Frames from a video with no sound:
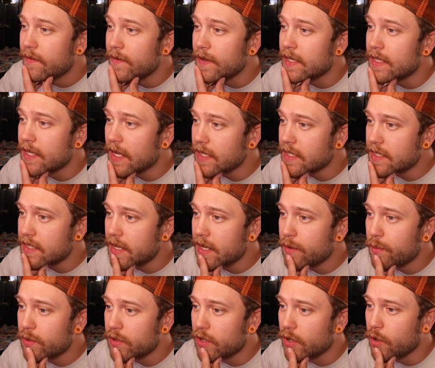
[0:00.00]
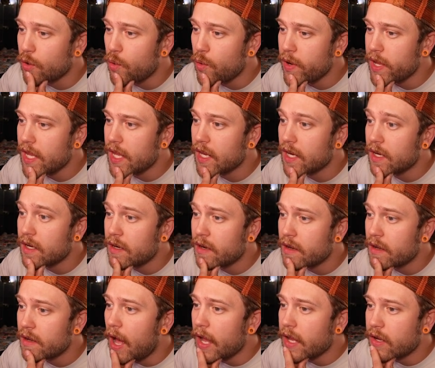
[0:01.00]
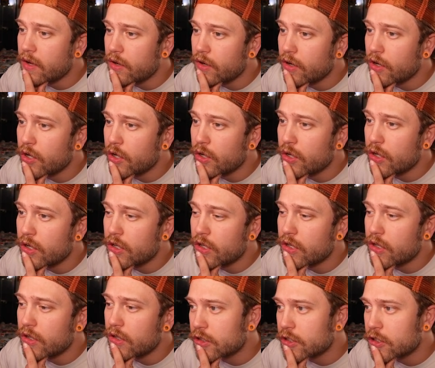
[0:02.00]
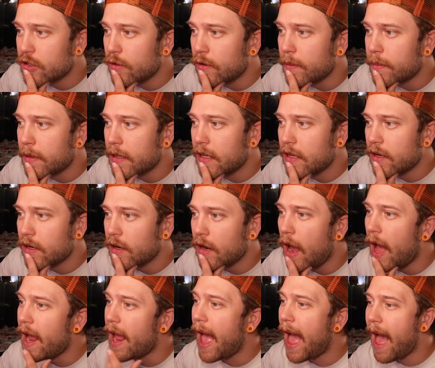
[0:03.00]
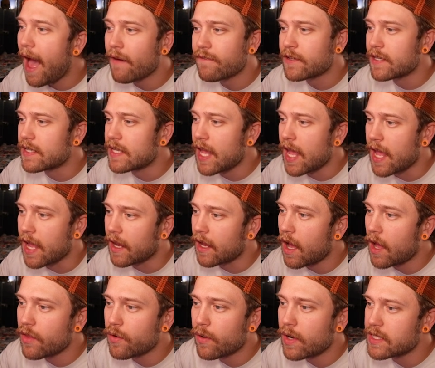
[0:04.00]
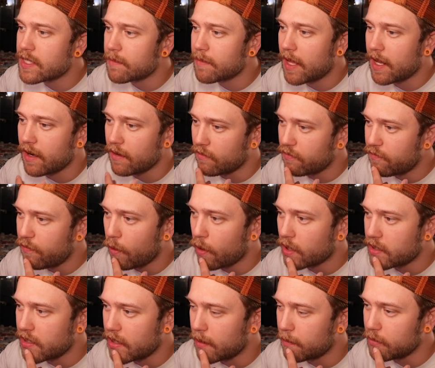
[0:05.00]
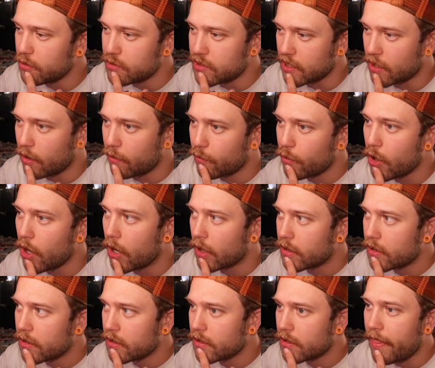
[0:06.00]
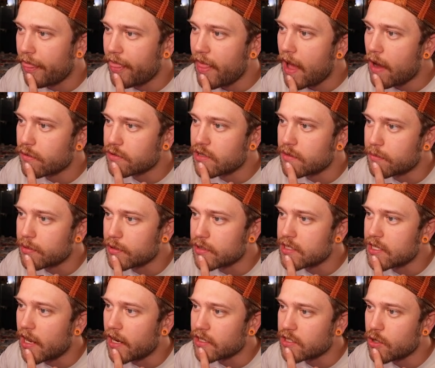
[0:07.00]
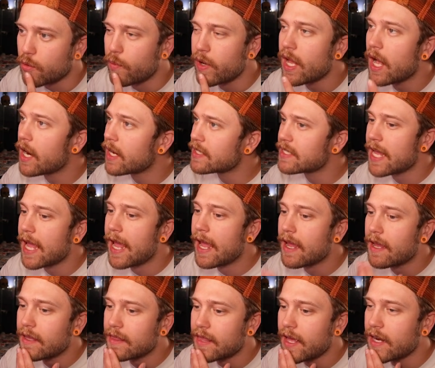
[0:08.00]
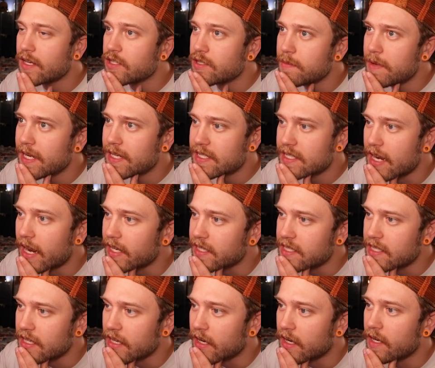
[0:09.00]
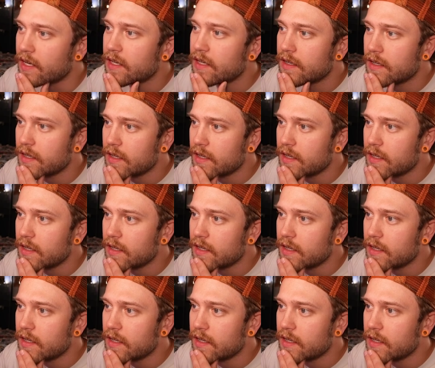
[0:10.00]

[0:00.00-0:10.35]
If he does take with the queen, I could just go up here. I have to take, otherwise I'm getting forked and I'm losing a rook, 1000%. So we gotta take, that just makes sense here.